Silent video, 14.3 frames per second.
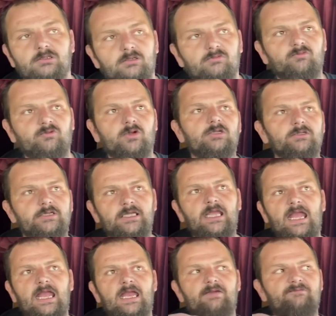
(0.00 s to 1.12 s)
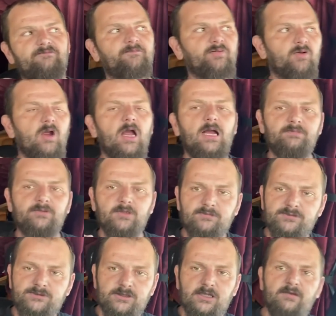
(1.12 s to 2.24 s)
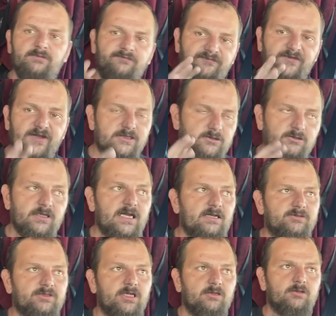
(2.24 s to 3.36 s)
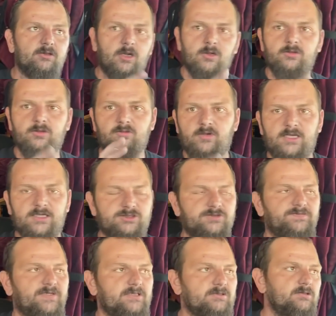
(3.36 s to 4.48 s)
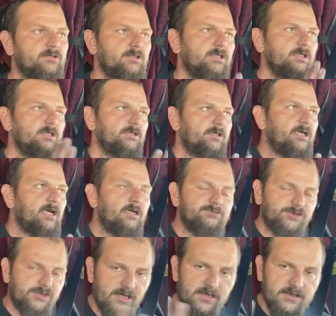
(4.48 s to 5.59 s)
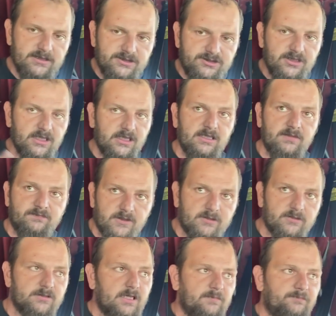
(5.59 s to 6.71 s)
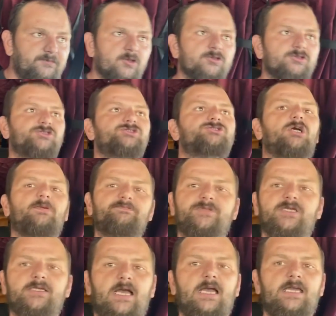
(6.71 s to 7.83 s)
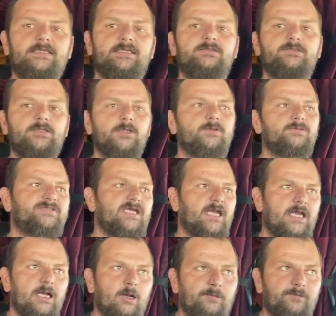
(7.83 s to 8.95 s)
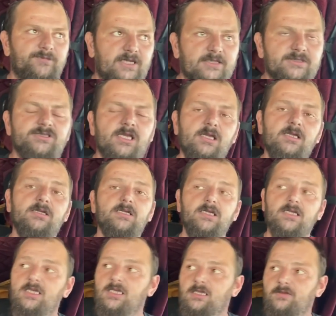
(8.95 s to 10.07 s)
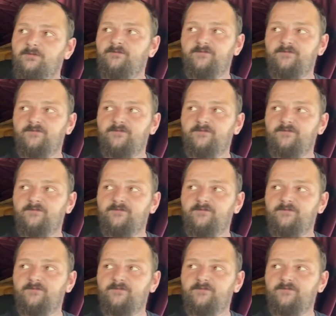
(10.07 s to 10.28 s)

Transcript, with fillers: really have problems figuring out their load arrangement. Like I'm trying to see if there if there's something I can do to help this. If